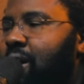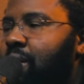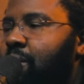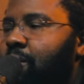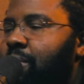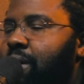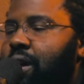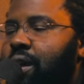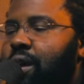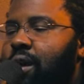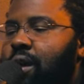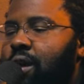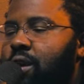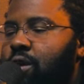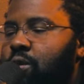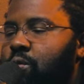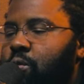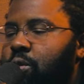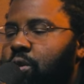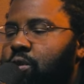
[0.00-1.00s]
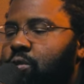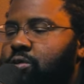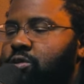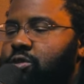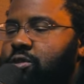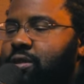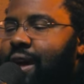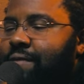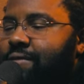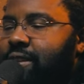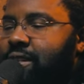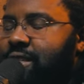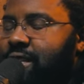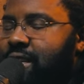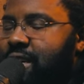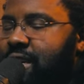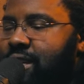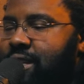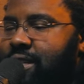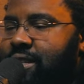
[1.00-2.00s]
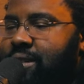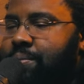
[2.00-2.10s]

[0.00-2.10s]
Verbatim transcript: But you, you just have to tease